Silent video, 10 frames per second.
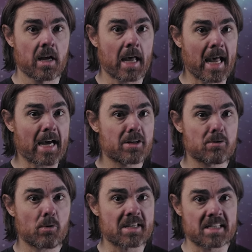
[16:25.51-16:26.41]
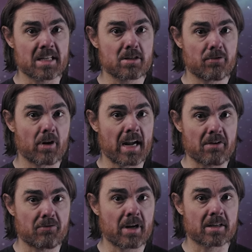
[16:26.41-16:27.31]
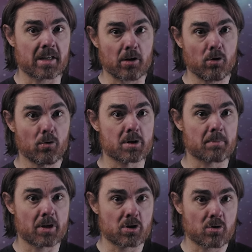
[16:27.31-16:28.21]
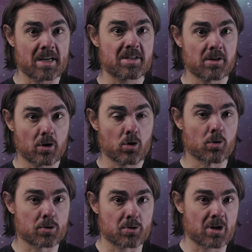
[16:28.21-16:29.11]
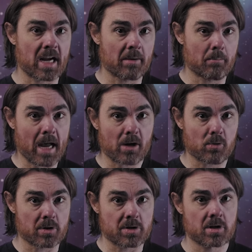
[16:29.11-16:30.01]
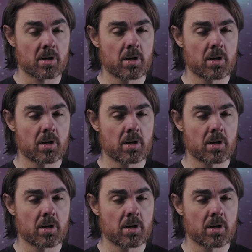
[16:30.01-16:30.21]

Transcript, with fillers: How do you identify a founding cause by tracing the causal chain backwards?